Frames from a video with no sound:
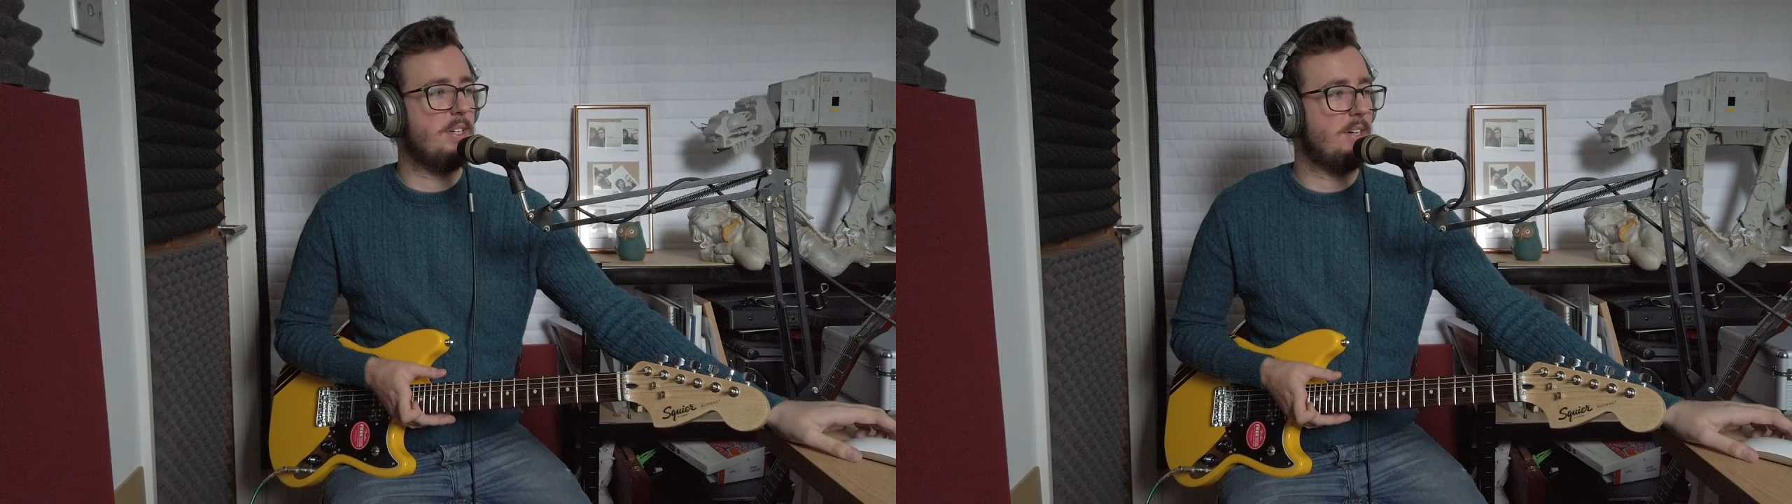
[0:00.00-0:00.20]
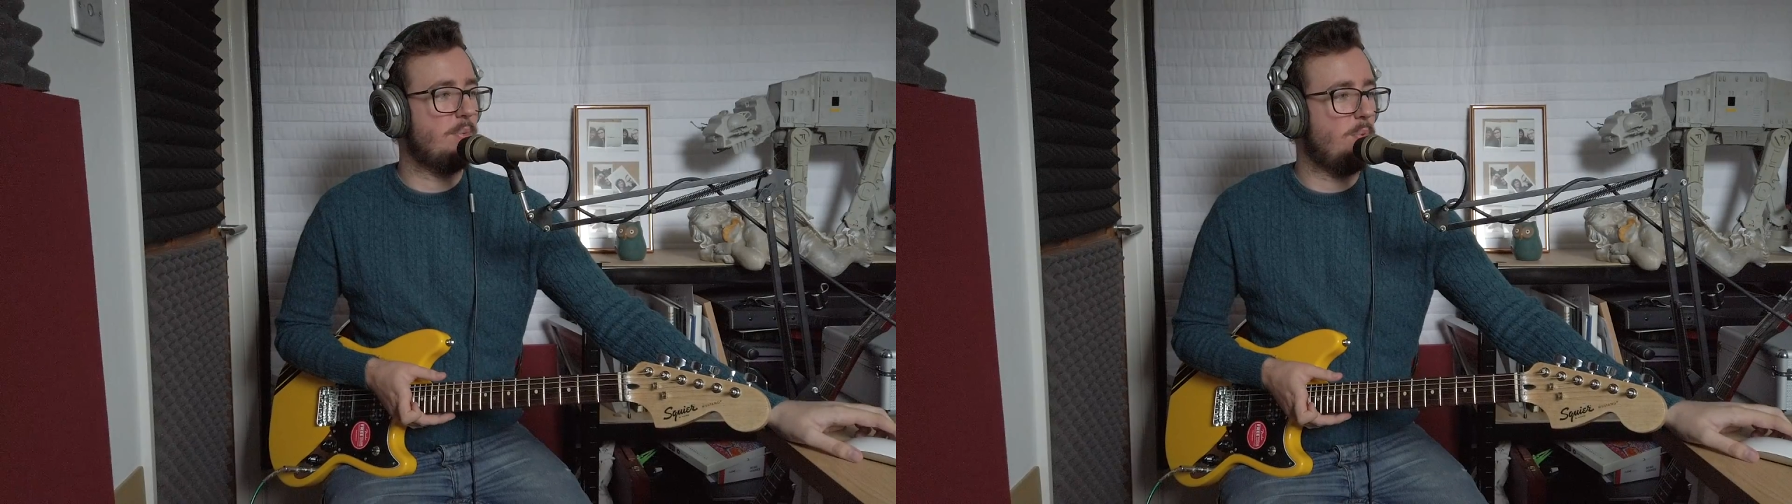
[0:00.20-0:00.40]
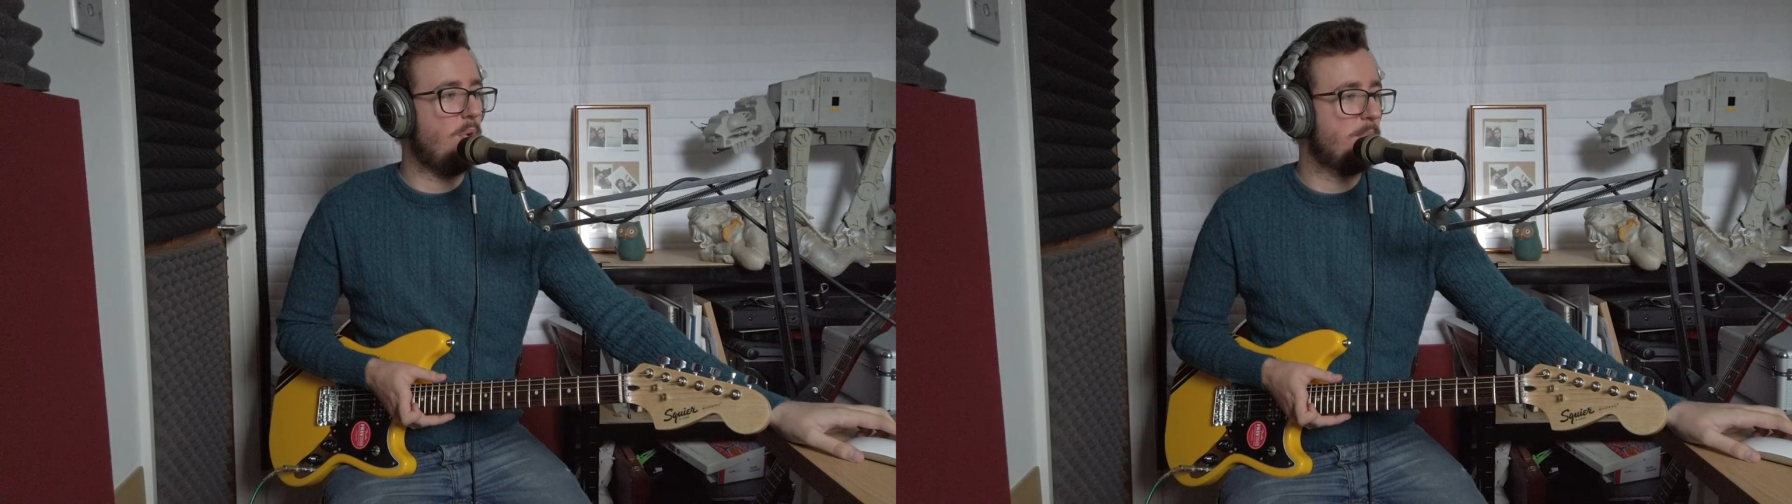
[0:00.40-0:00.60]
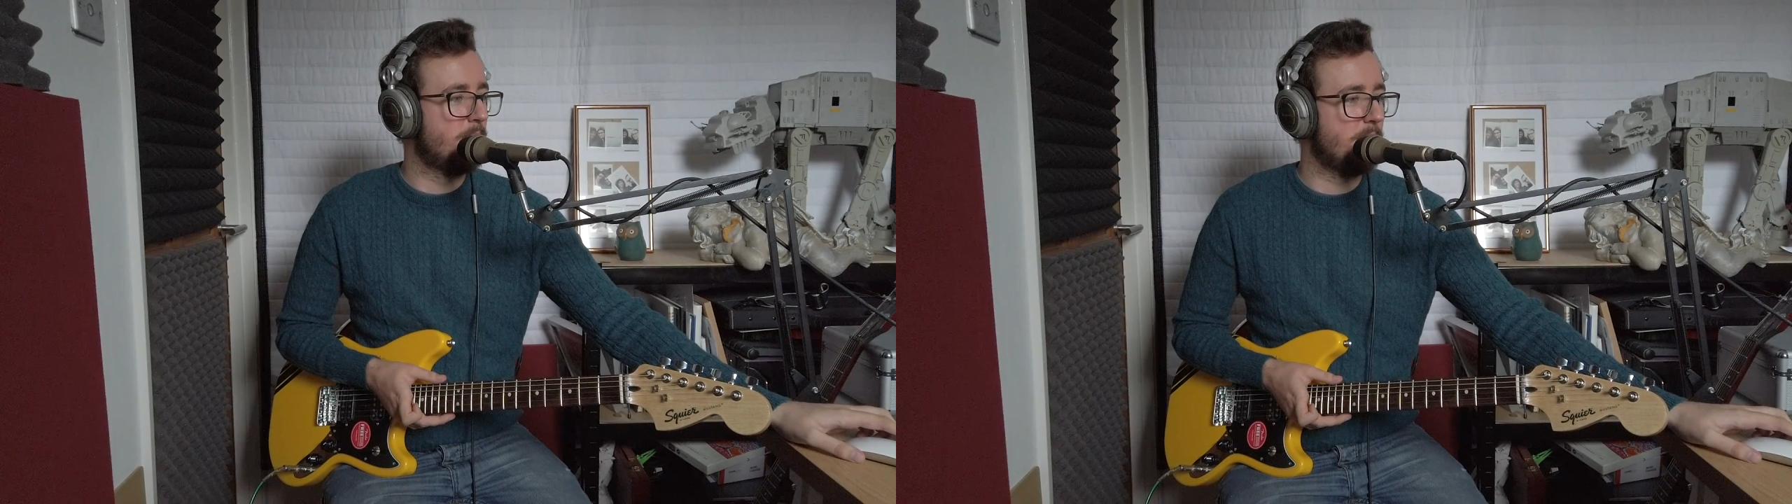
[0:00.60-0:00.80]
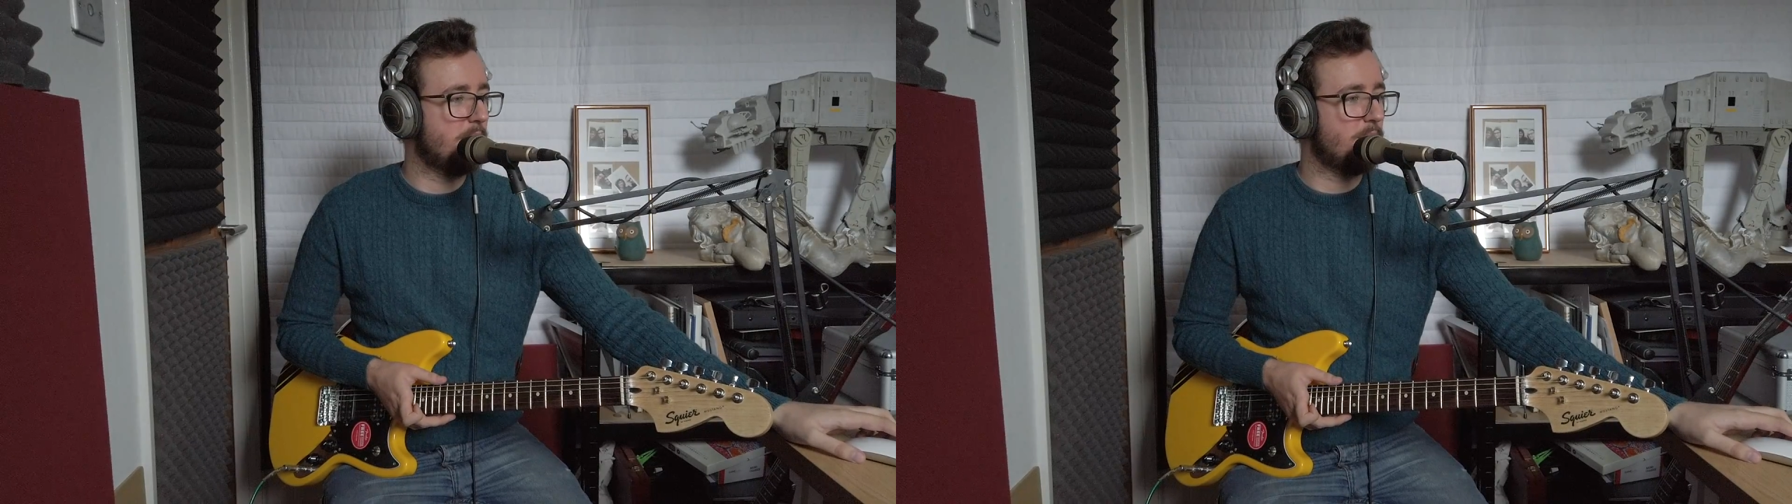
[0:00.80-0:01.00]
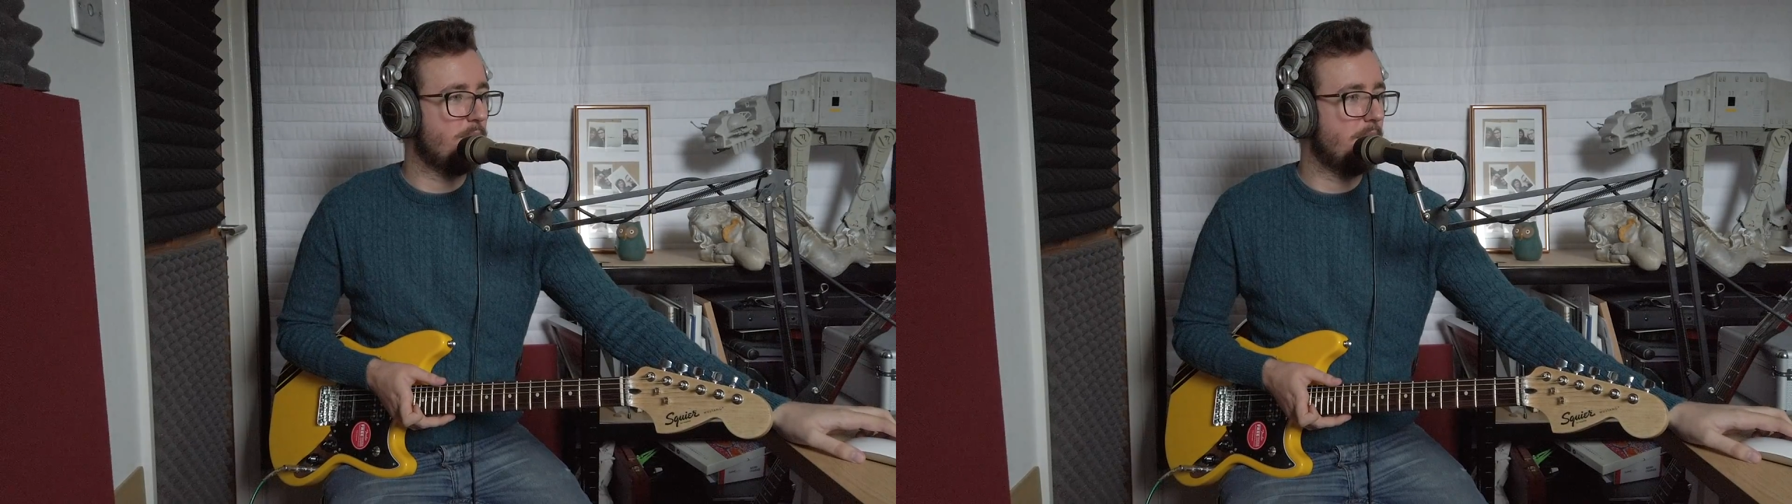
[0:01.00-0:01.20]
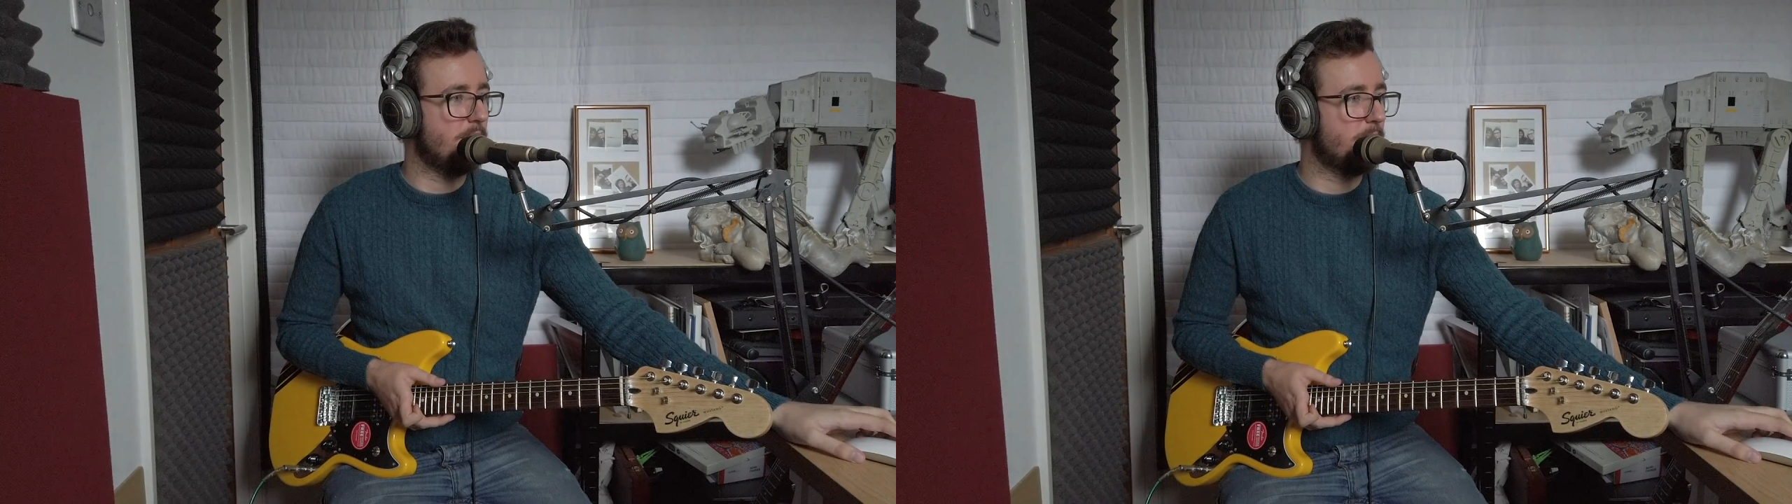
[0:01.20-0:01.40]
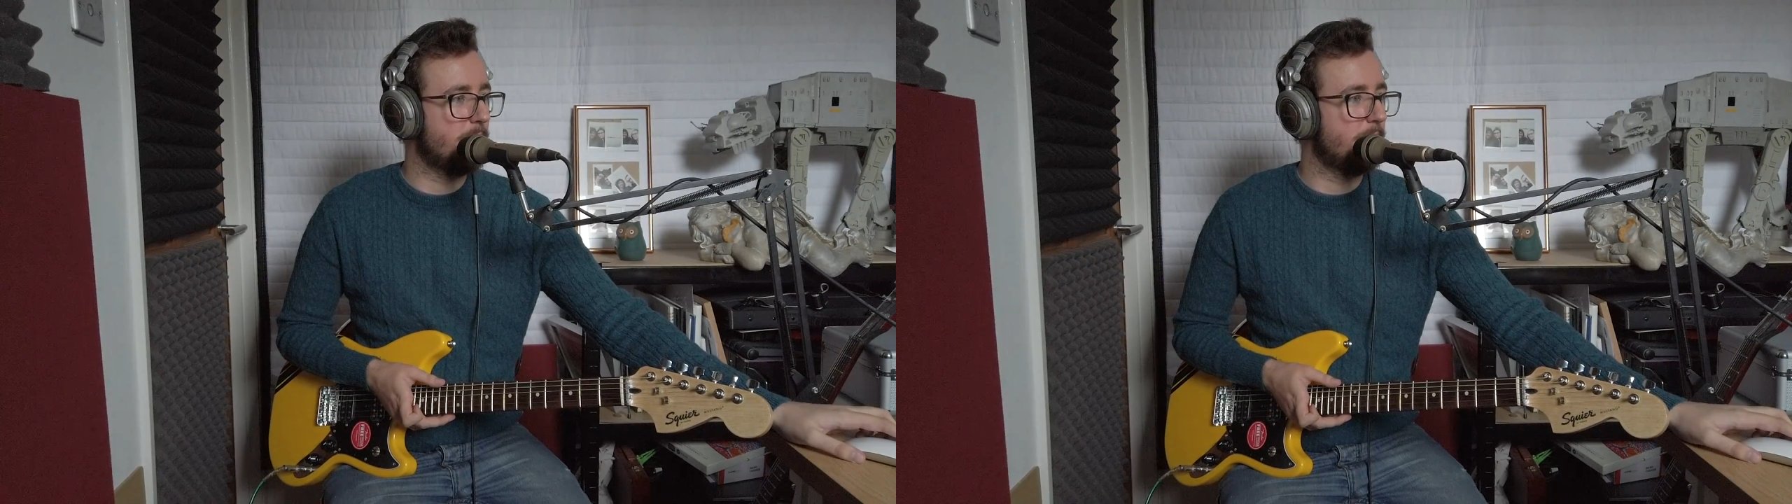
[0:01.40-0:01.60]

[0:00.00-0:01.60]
kind of warm. It's strange.